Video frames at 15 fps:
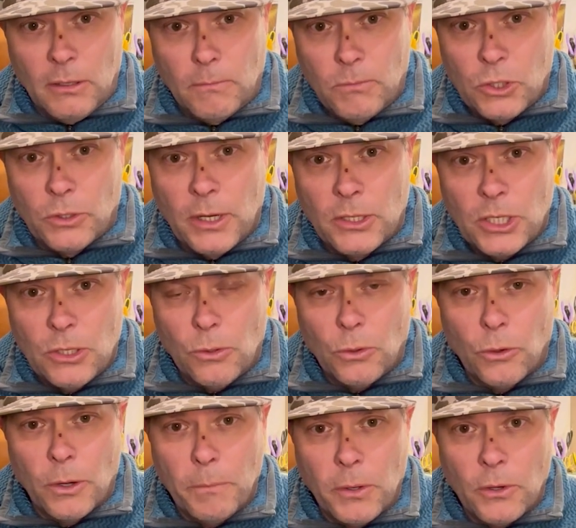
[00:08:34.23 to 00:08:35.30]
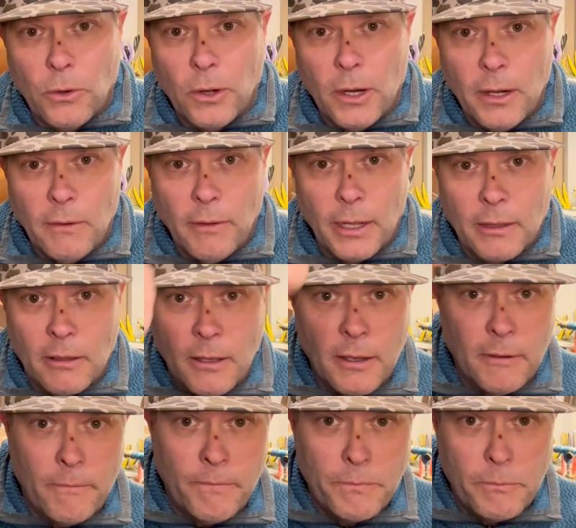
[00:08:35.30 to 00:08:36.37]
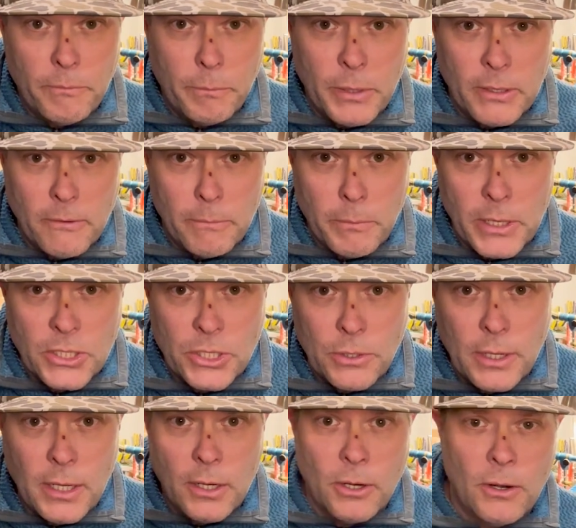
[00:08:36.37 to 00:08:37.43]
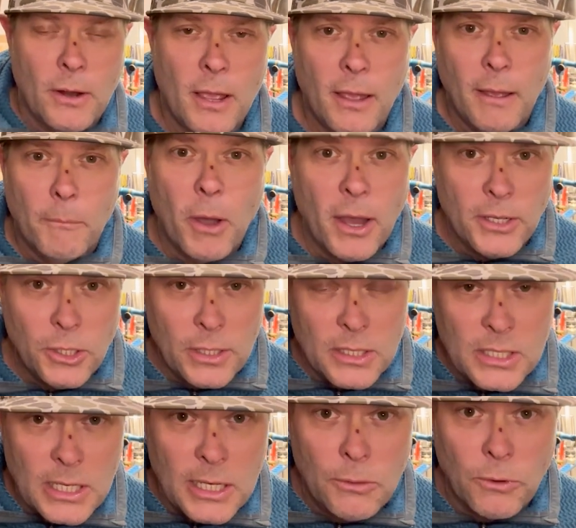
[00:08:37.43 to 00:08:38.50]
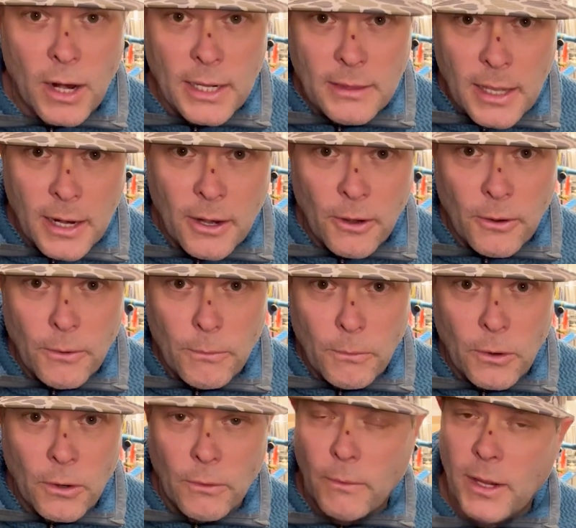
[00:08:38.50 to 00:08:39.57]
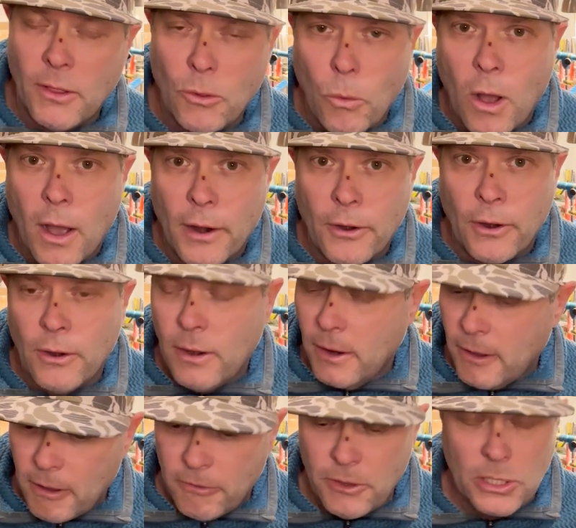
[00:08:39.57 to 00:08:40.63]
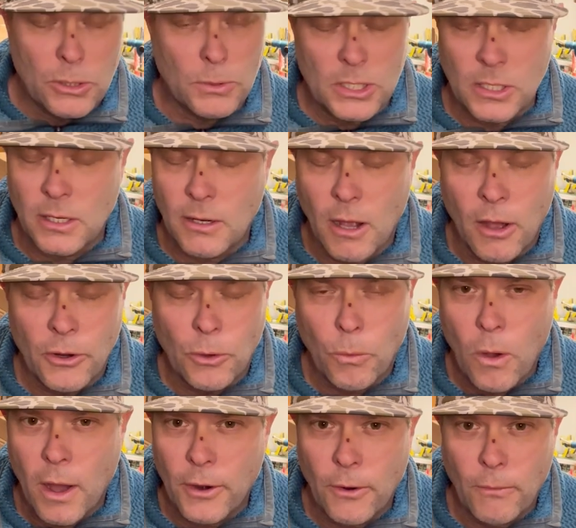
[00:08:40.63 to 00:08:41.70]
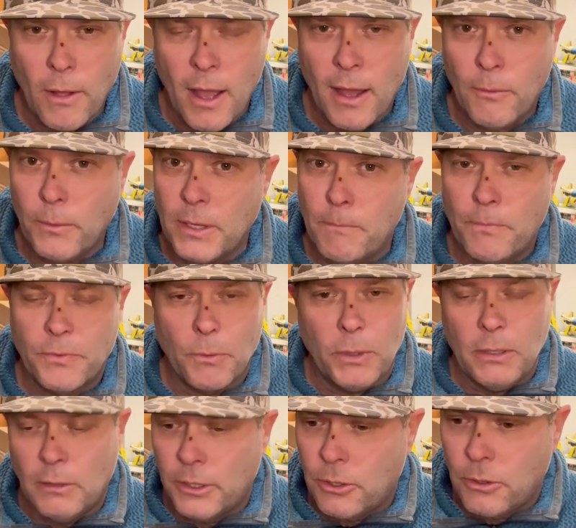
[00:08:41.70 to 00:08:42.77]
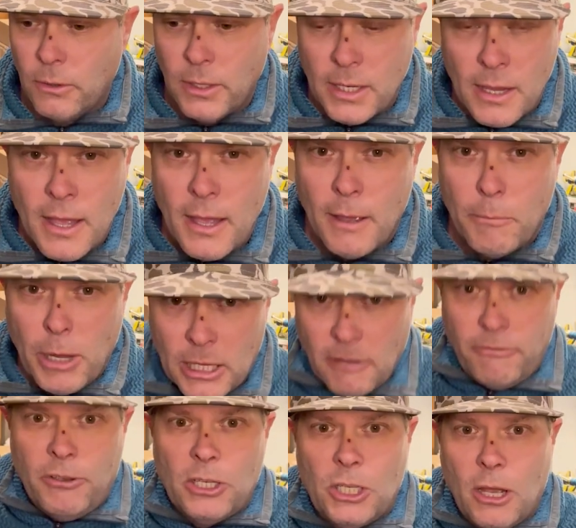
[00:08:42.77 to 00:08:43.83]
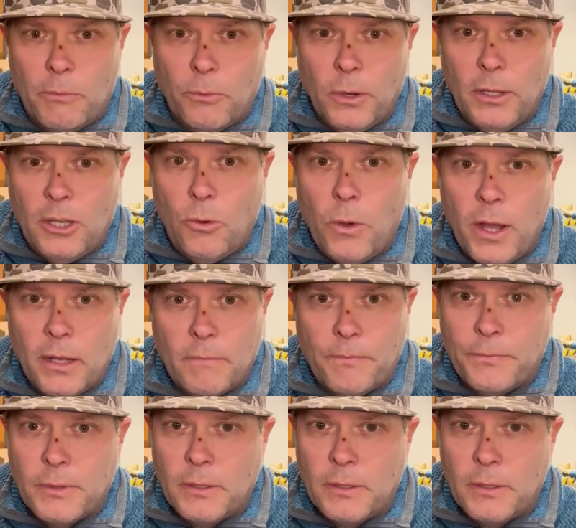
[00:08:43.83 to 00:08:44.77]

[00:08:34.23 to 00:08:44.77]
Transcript: traditional grip and grin like the picture here. But you could see right there, we're in the water, fish was underwater a lot. We literally pick the fish up really quick,